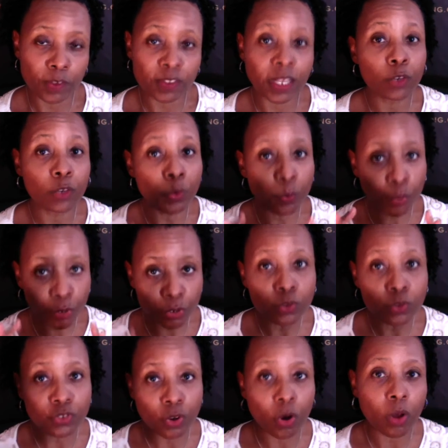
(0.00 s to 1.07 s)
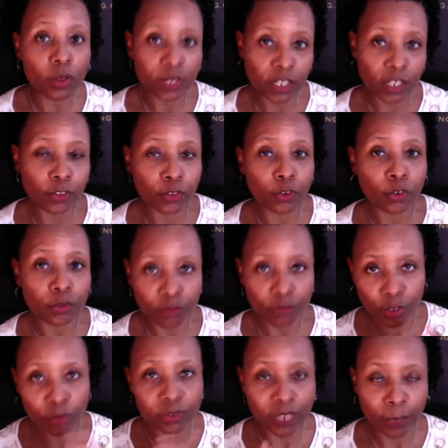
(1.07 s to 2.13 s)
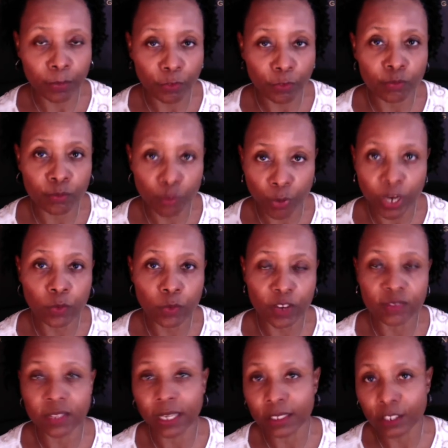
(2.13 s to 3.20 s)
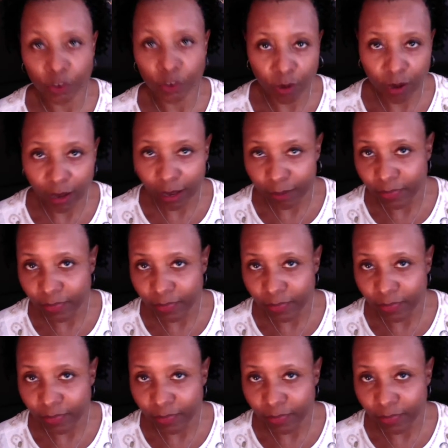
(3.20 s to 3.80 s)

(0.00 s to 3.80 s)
Like we produce all the other, you know, type of brainwaves, like you know, uh,